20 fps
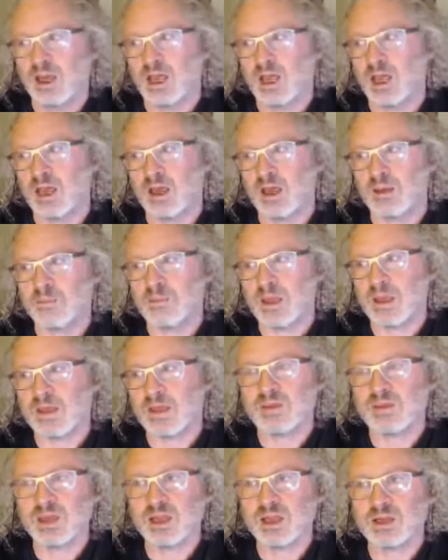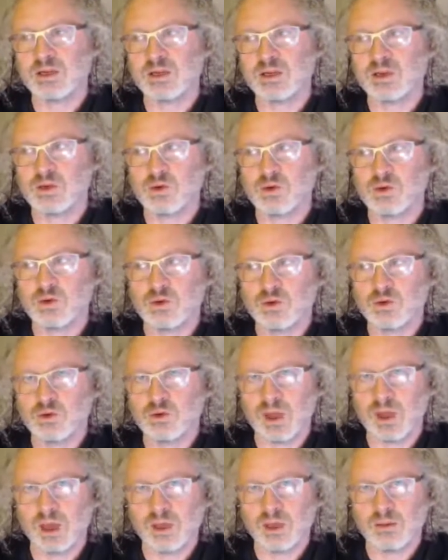And then
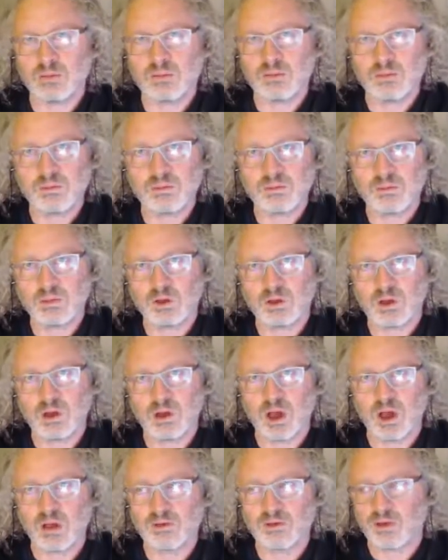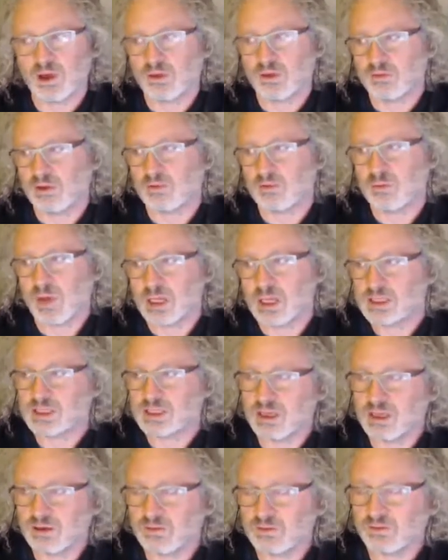you know, I found
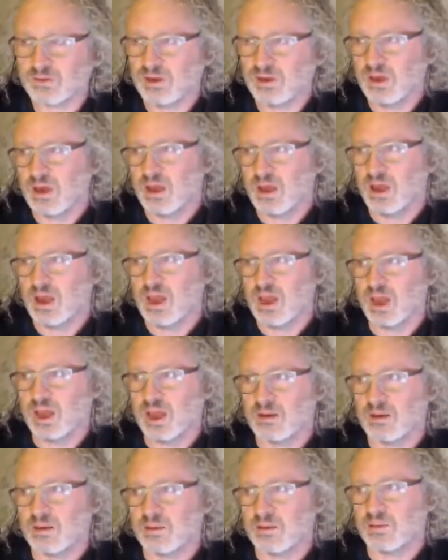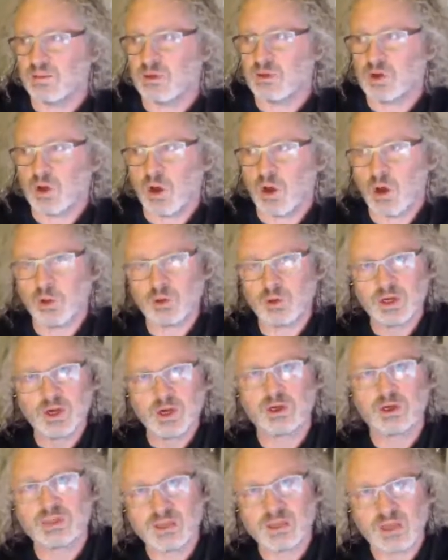myself, you know, holding
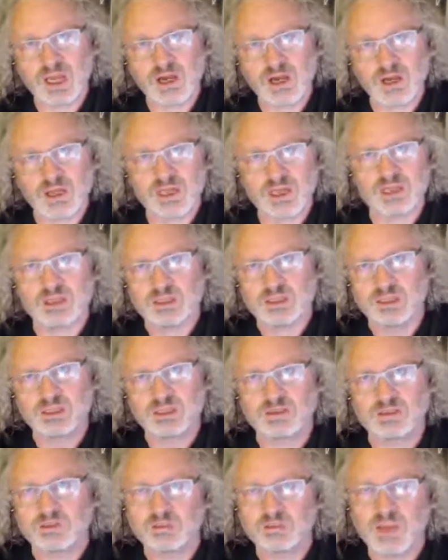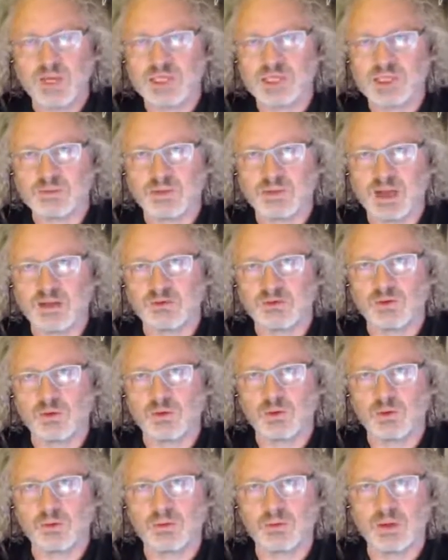on to that idea, this is an amazing
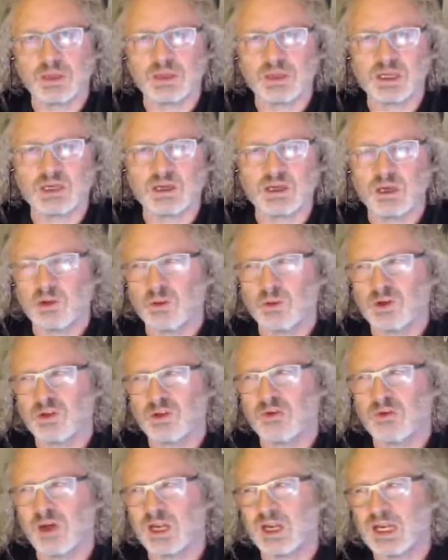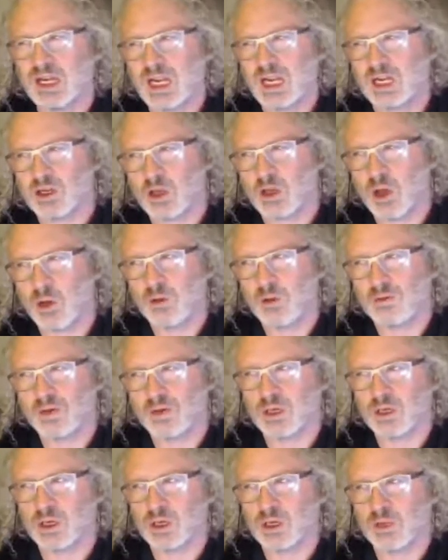platform. And then when I finally let go of
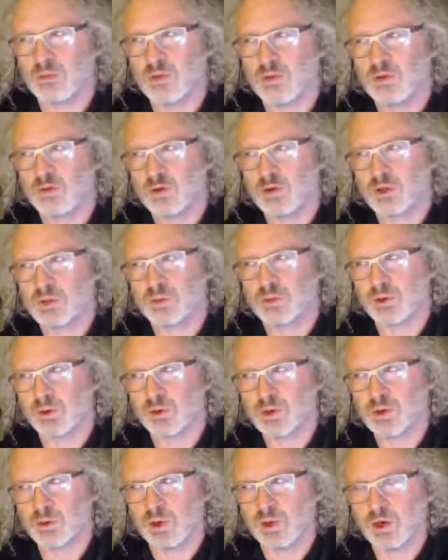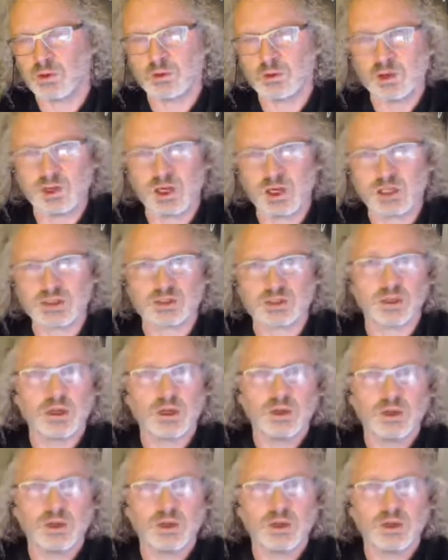it and I moved on to build a new one, I realized,